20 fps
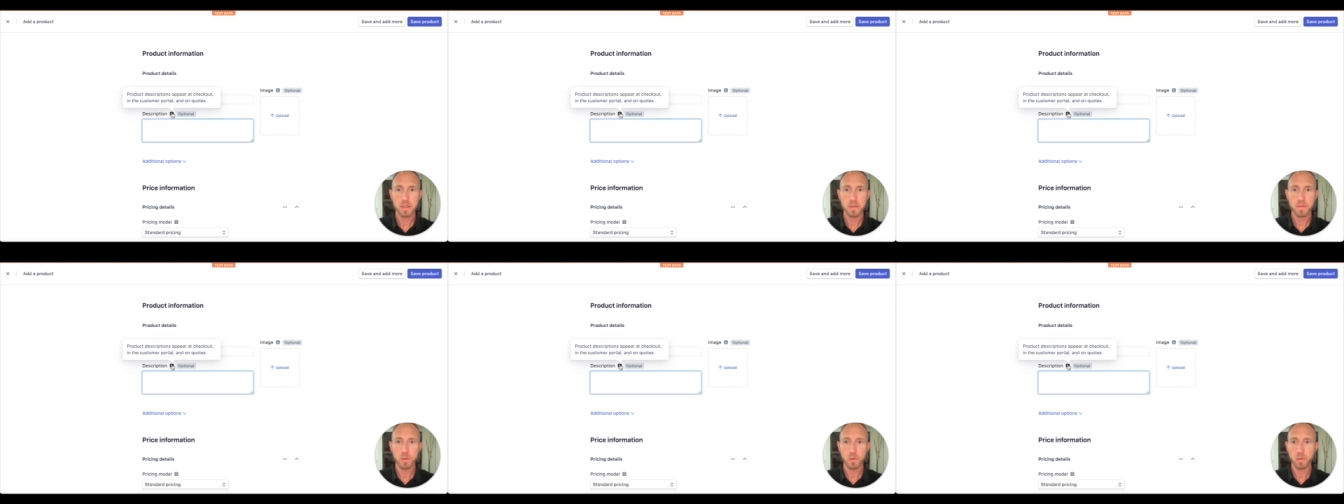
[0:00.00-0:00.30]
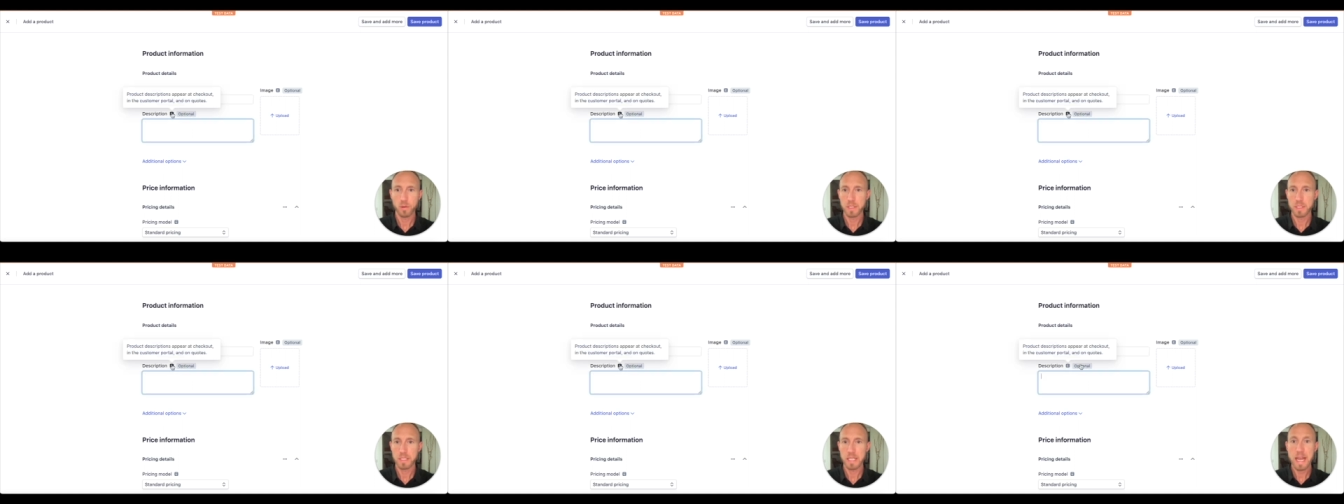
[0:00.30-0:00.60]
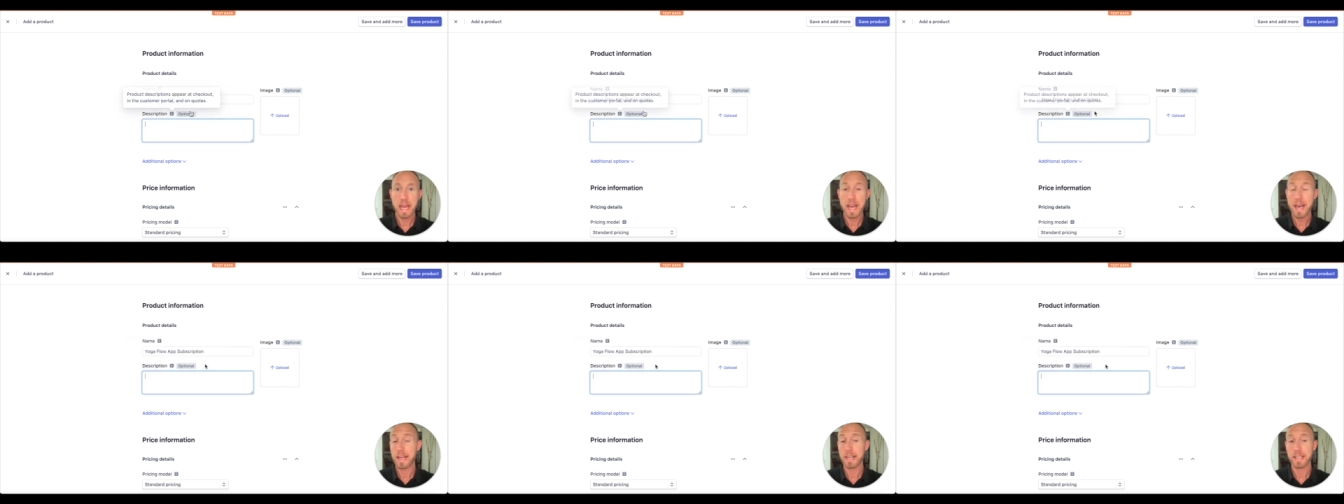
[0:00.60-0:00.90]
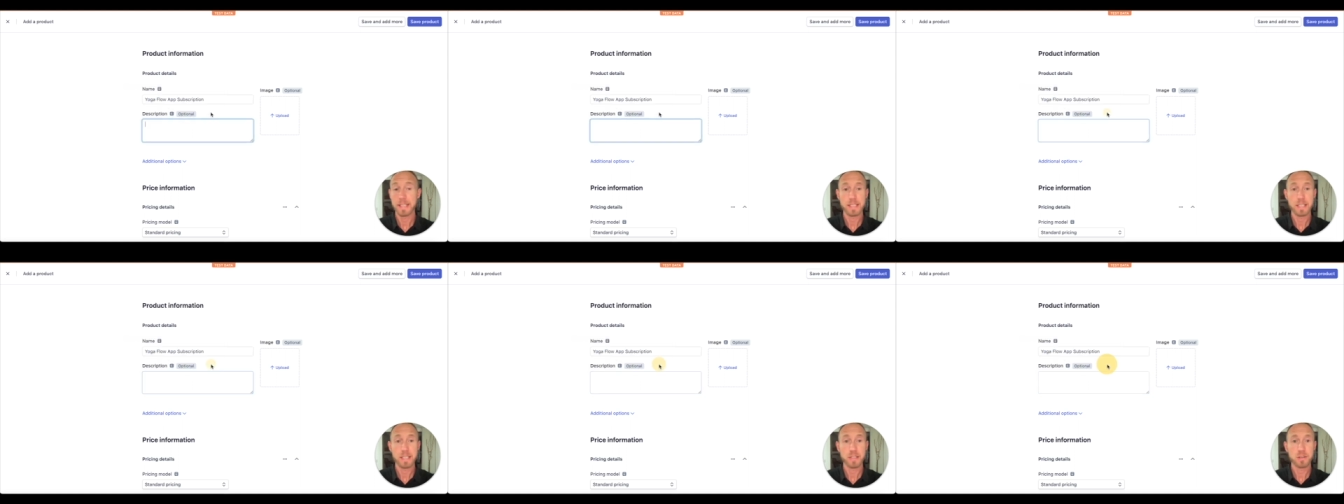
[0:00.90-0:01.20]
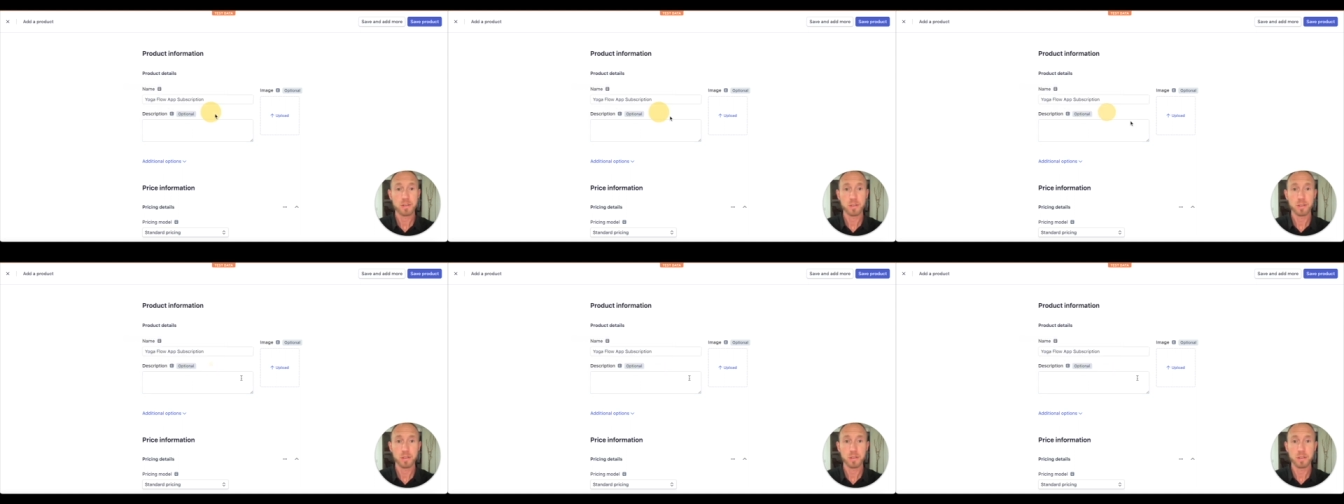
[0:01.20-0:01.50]
if you wanted to add
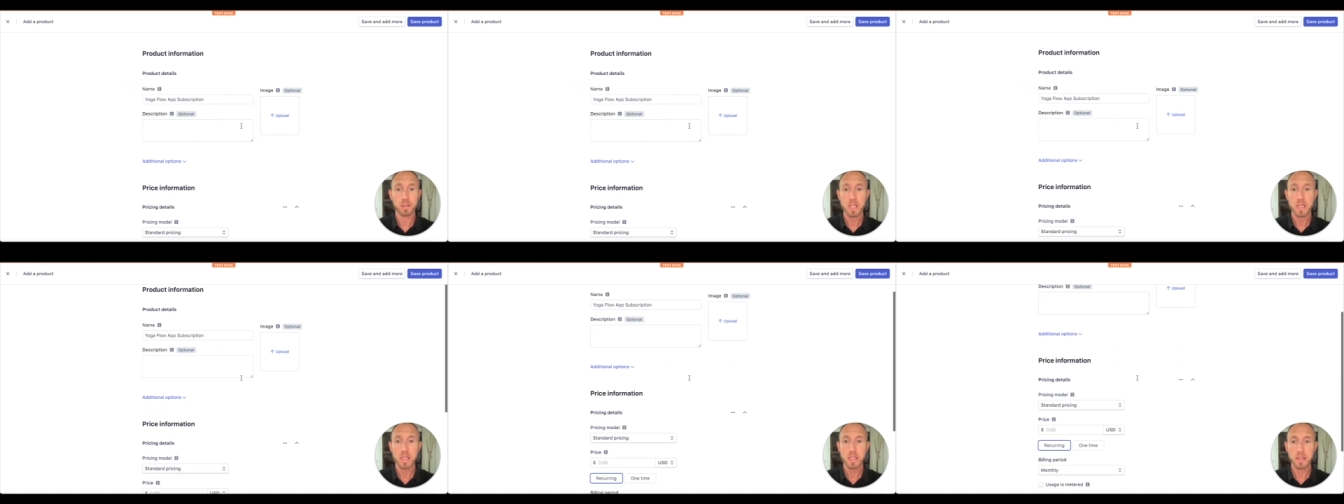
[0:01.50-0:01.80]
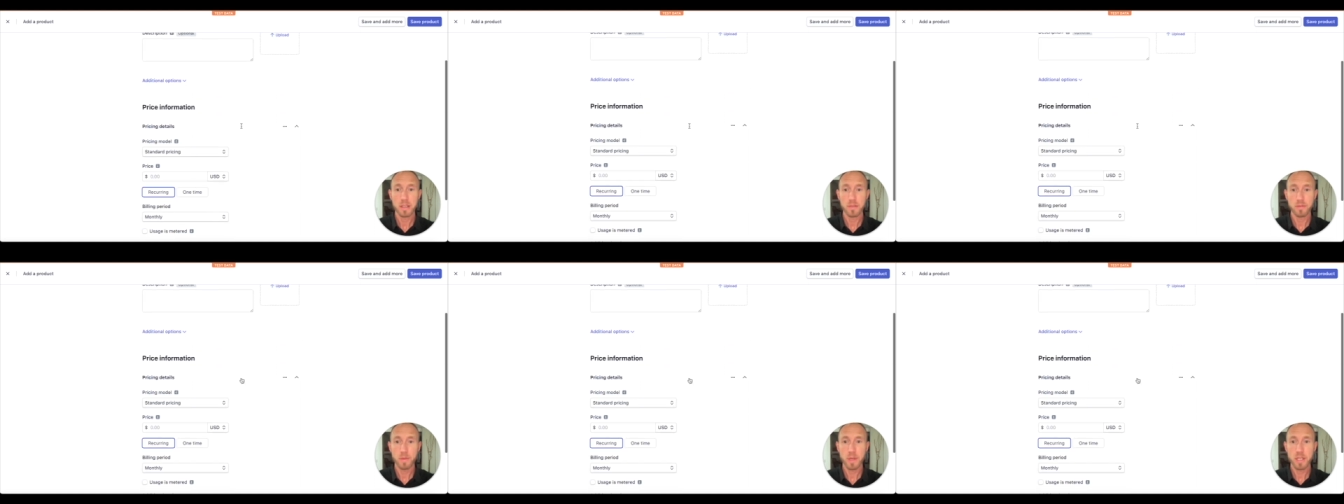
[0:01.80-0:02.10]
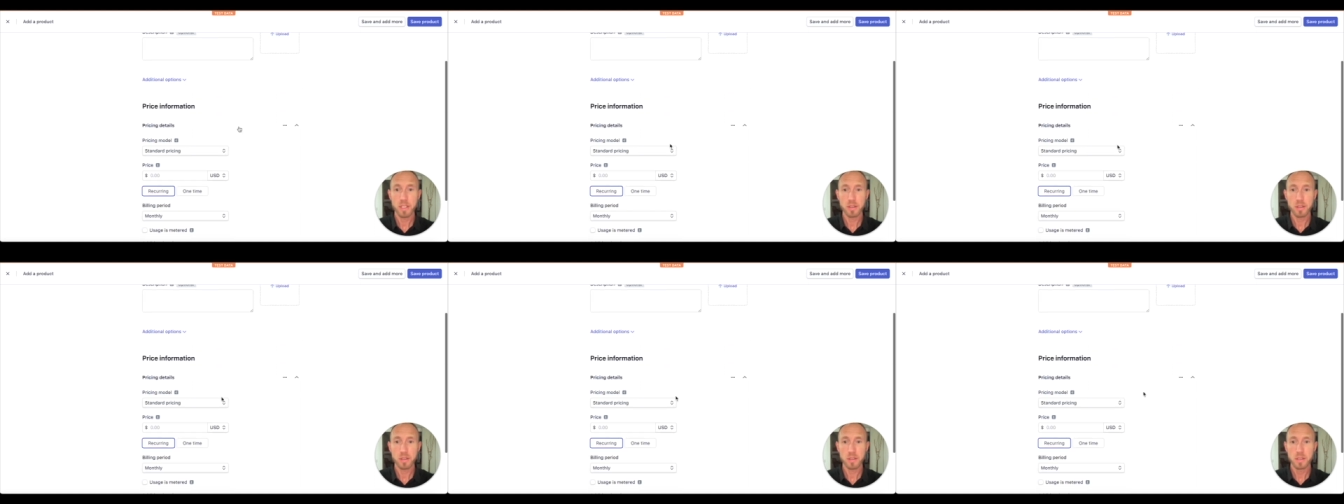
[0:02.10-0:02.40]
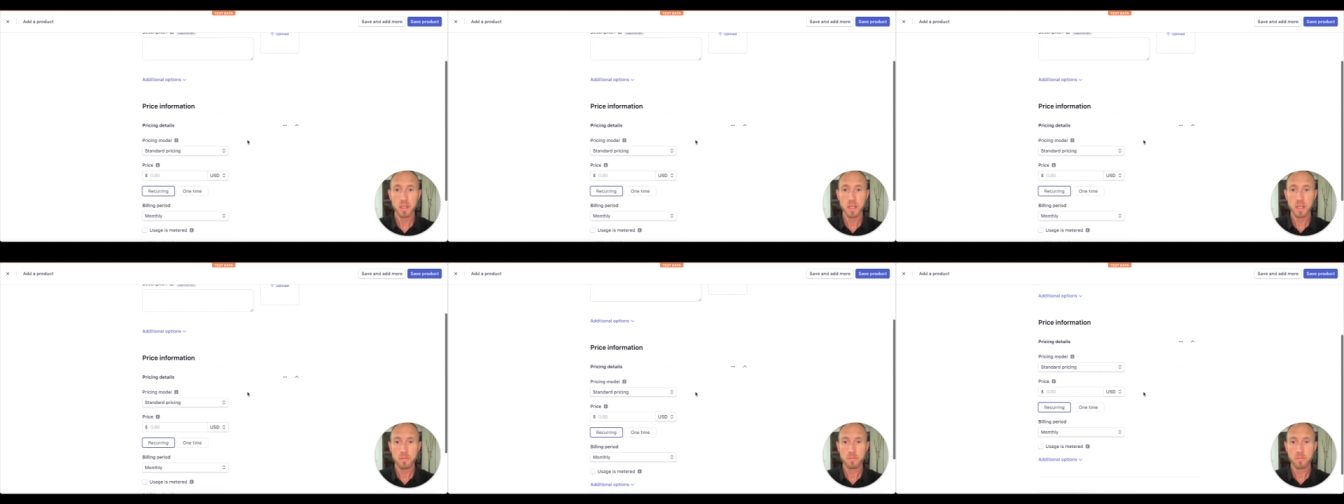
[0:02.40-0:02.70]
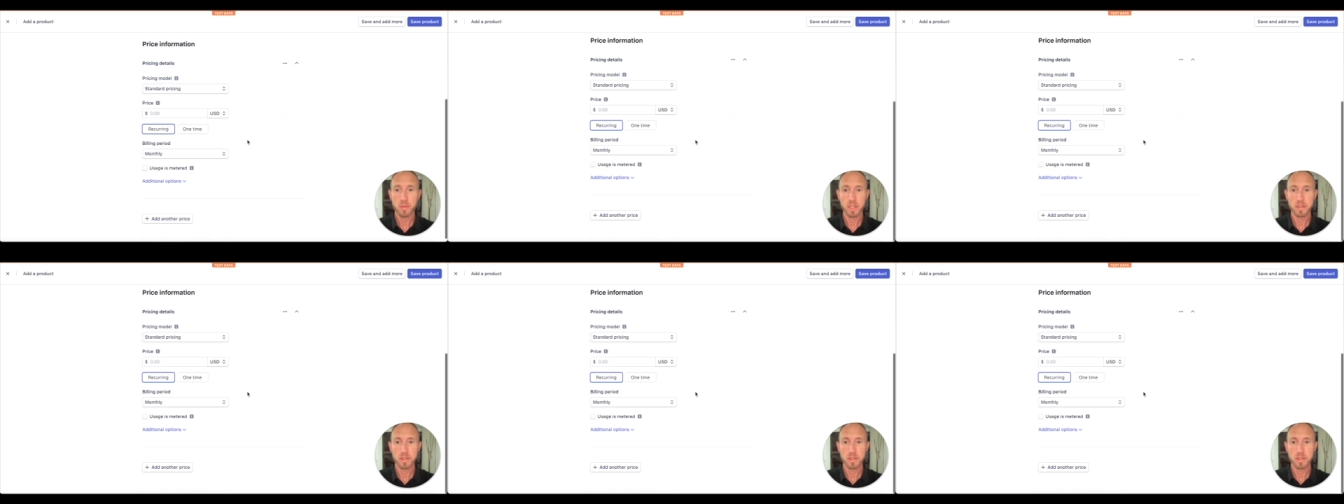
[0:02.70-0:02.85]
additional information, but